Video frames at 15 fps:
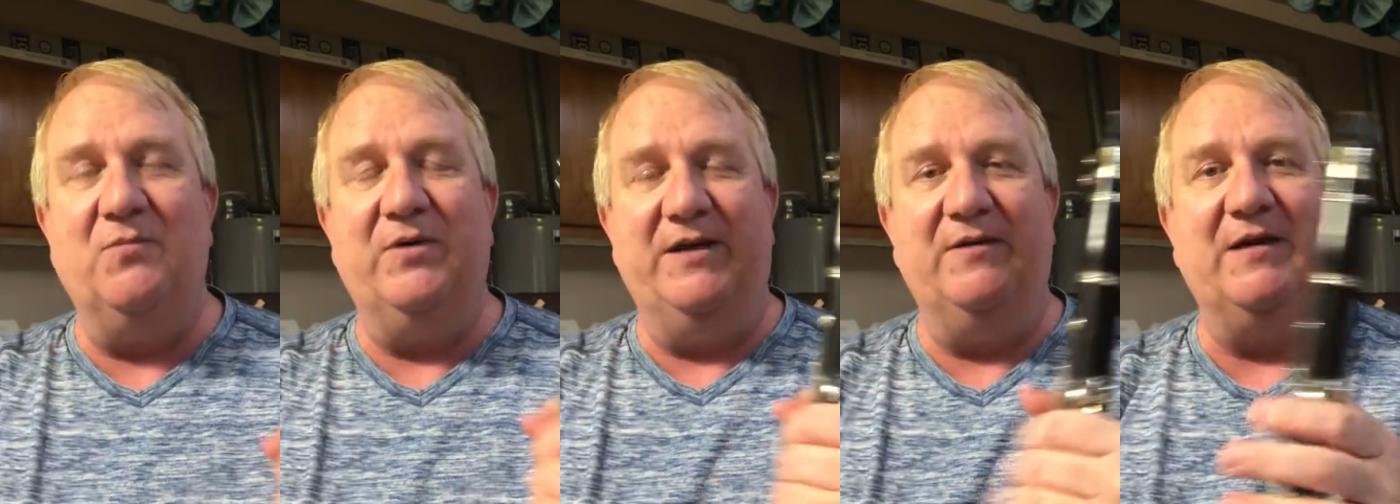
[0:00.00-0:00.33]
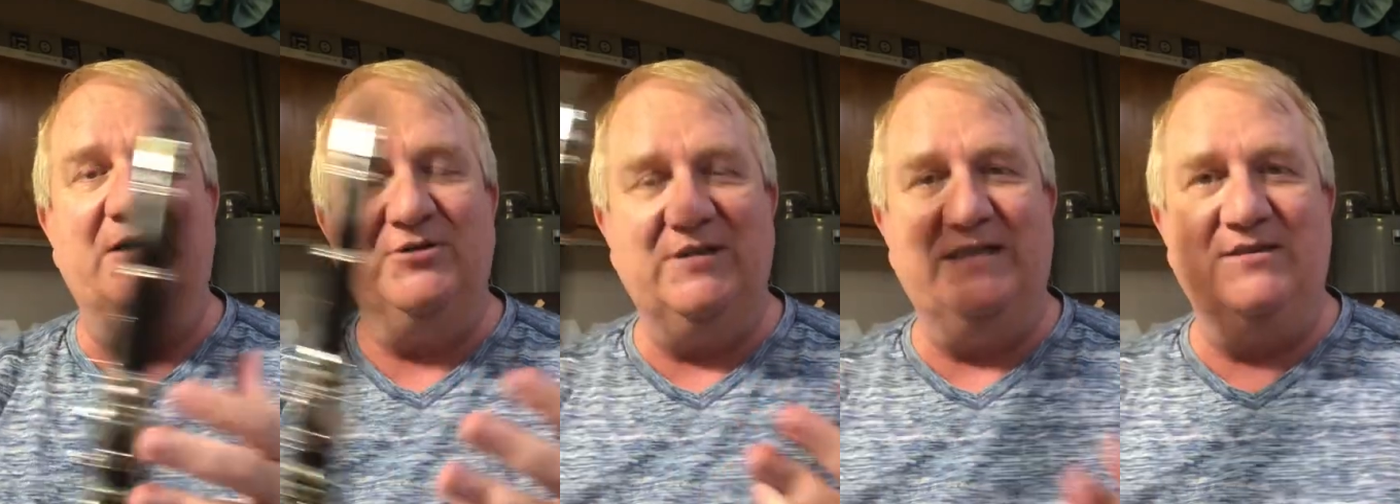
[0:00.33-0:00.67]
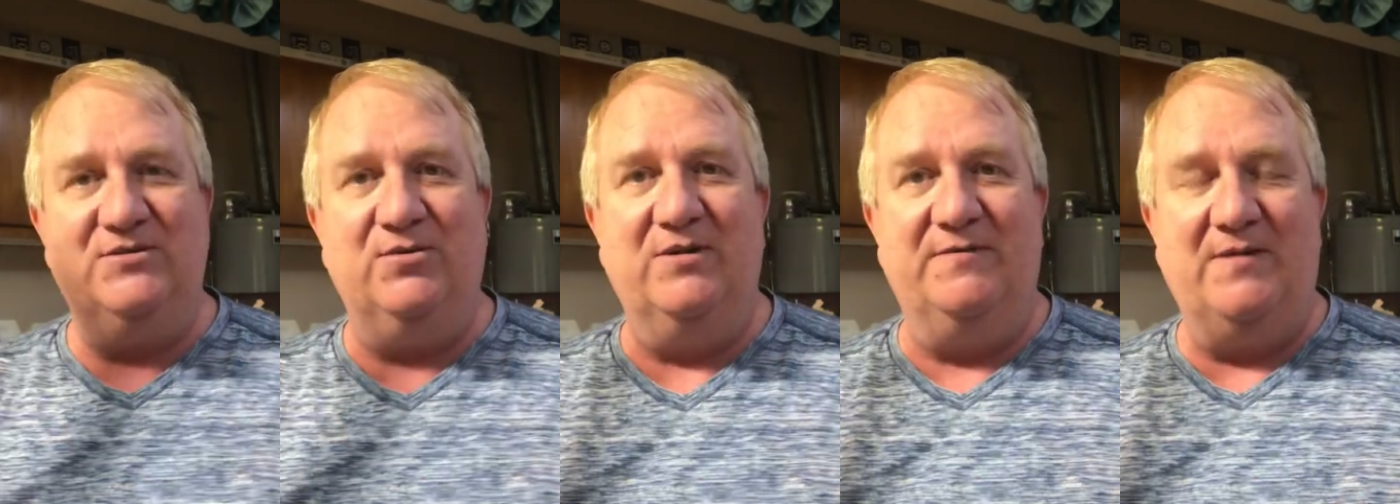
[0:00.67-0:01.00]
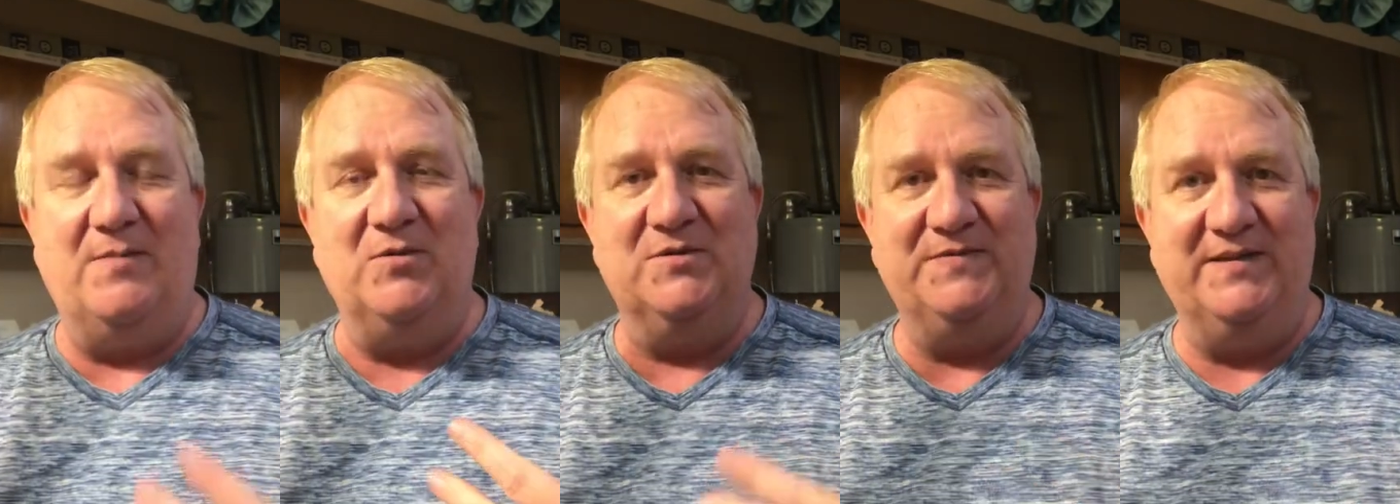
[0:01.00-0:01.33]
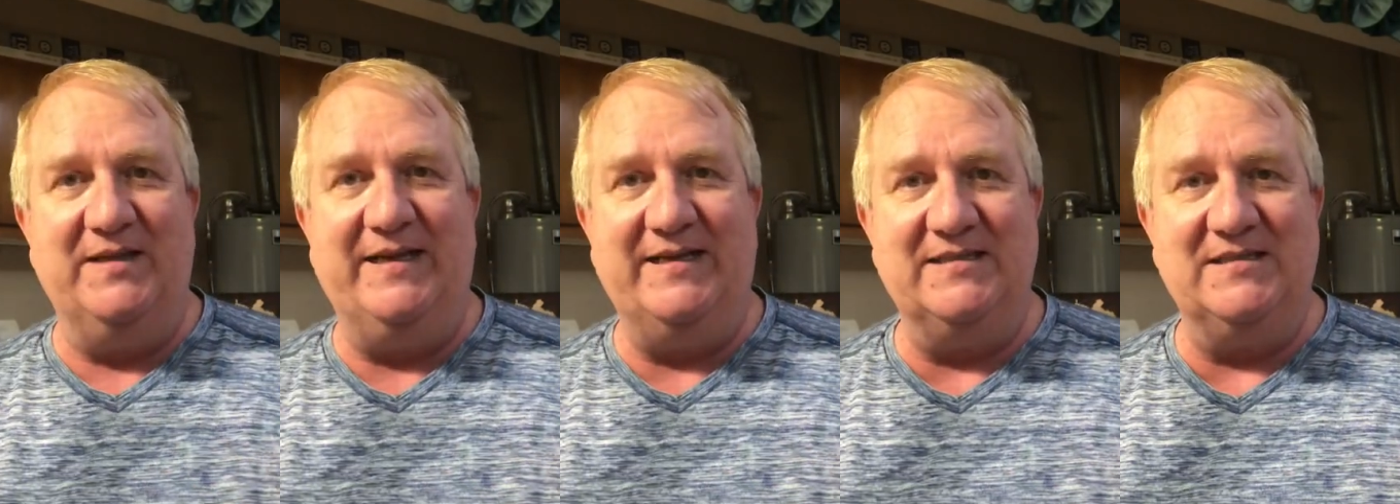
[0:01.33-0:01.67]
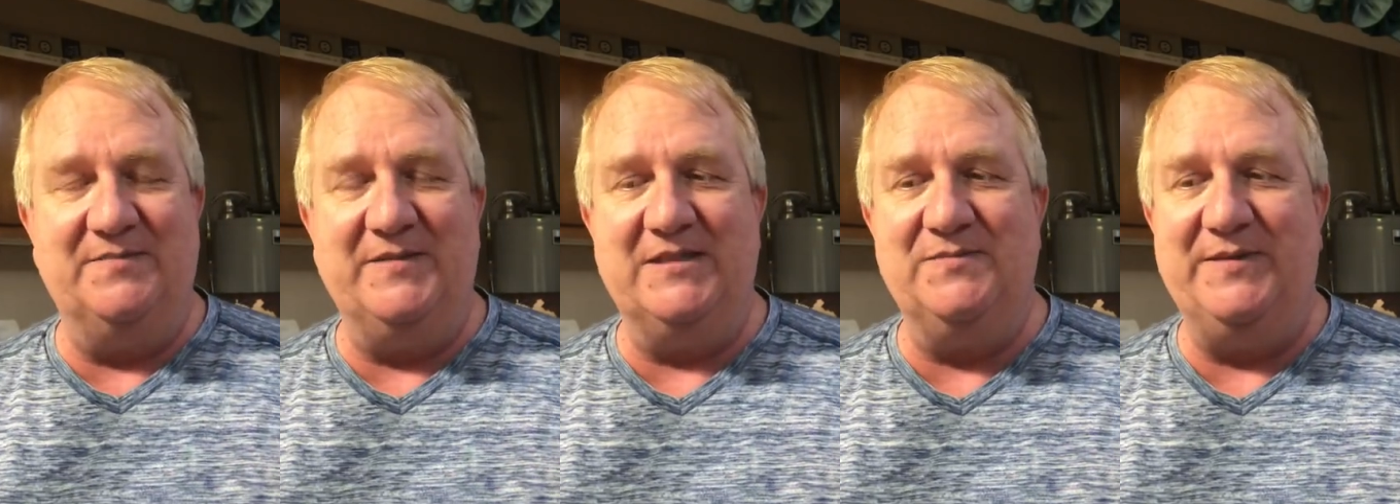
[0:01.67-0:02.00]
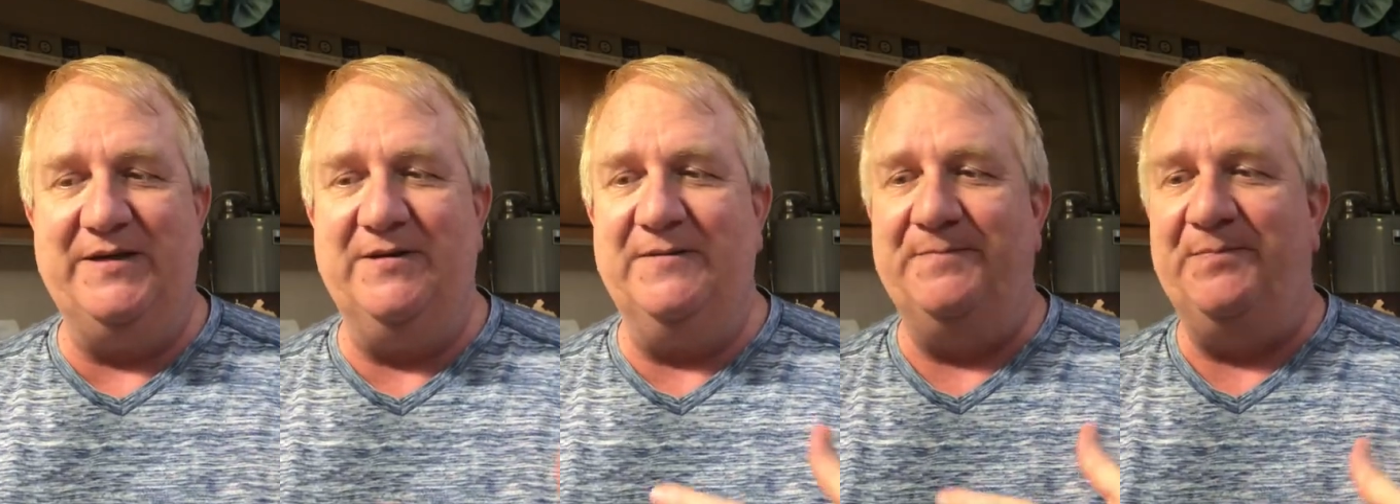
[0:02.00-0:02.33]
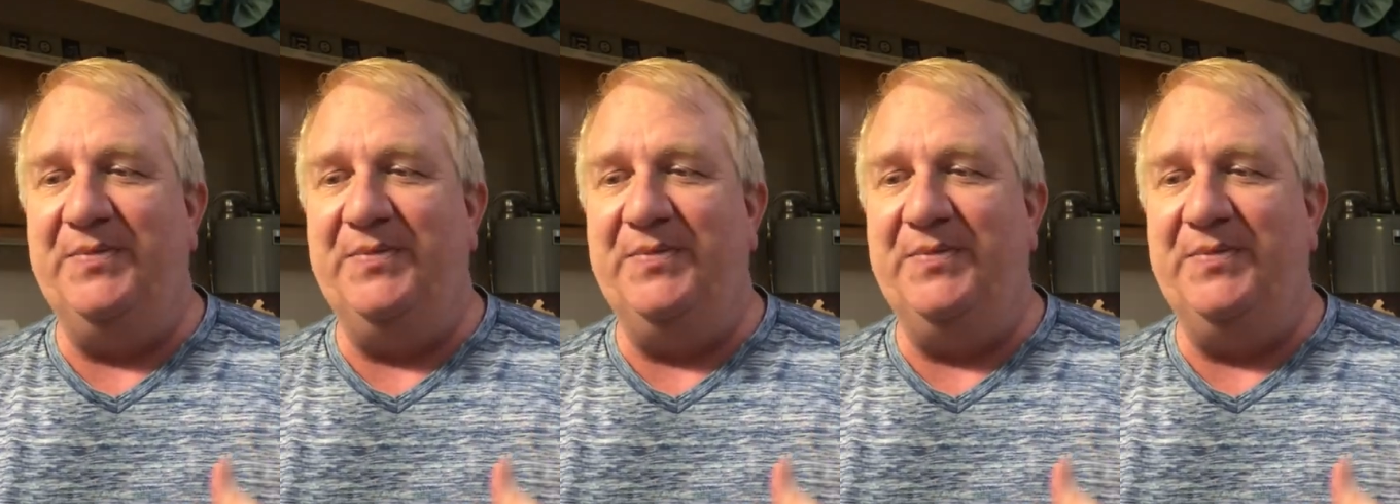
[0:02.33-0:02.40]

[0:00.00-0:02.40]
where you actually sort of almost feel like it's a mixed meter.